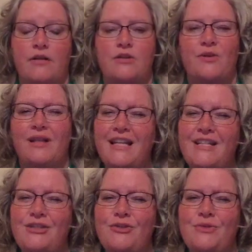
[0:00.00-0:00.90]
So at
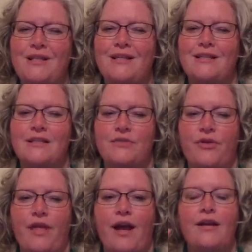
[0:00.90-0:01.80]
least 2 sentences for
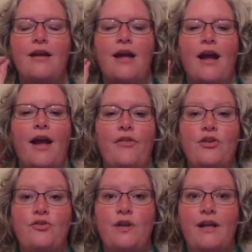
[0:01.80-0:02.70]
that. And then
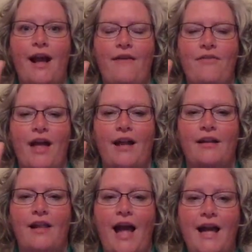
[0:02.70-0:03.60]
you need to have that
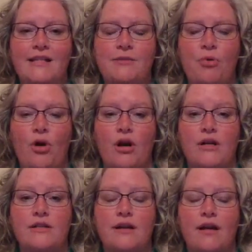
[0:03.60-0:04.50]
last
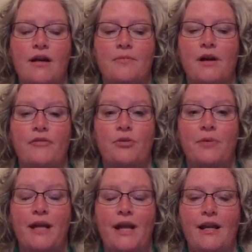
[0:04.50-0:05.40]
part of your
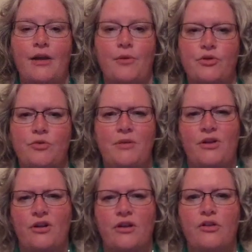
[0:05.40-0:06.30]
beginning, which would be your
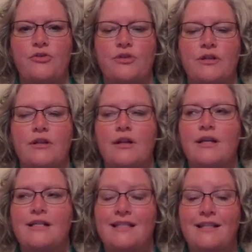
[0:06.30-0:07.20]
conclusion
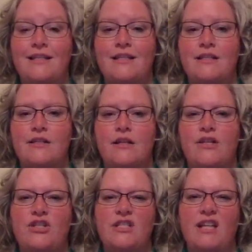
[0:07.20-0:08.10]
sentence, and
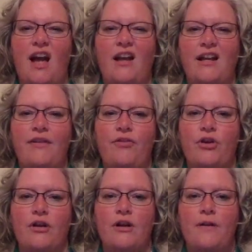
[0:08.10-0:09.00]
just kind of give
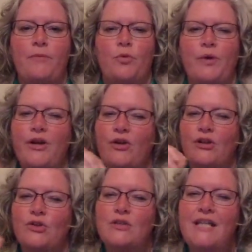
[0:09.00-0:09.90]
your reader a
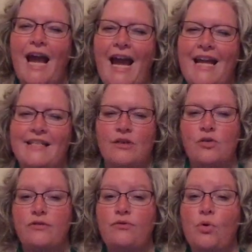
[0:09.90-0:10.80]
little taste, a
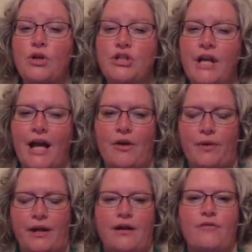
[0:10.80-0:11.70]
little
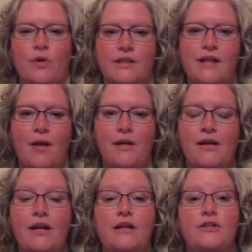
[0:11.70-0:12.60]
foreshadowing of what's coming.
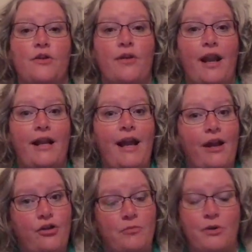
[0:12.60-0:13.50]
So that
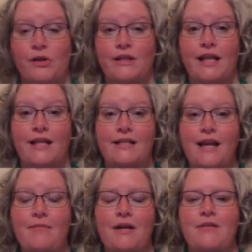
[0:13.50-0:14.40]
again, you're building that
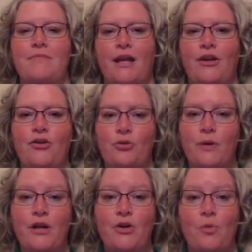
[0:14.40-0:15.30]
excitement and making your
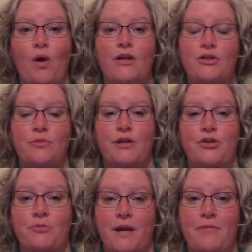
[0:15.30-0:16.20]
reader want to read
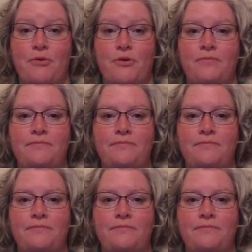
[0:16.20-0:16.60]
your paper.